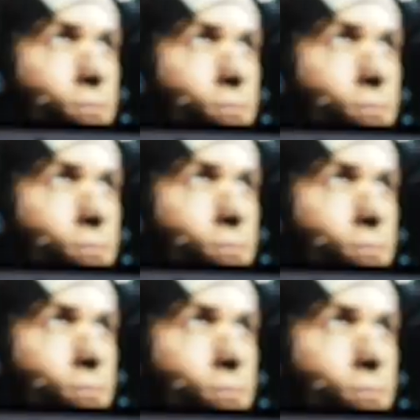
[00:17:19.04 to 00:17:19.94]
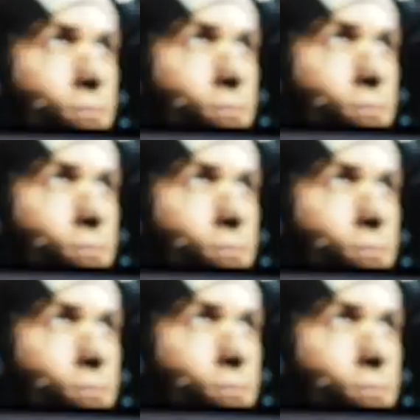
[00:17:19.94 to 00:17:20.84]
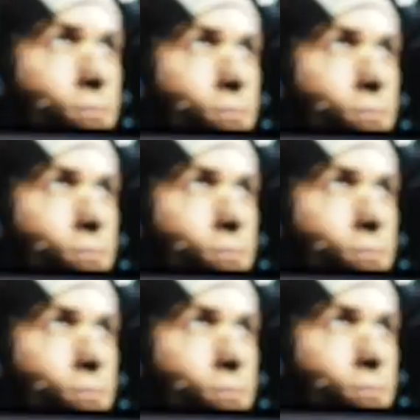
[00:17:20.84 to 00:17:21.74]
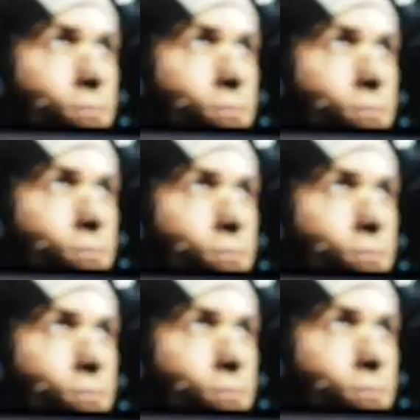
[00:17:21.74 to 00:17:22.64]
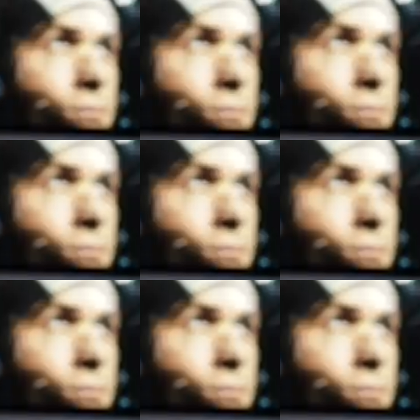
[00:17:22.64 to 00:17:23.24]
This person isn't speaking.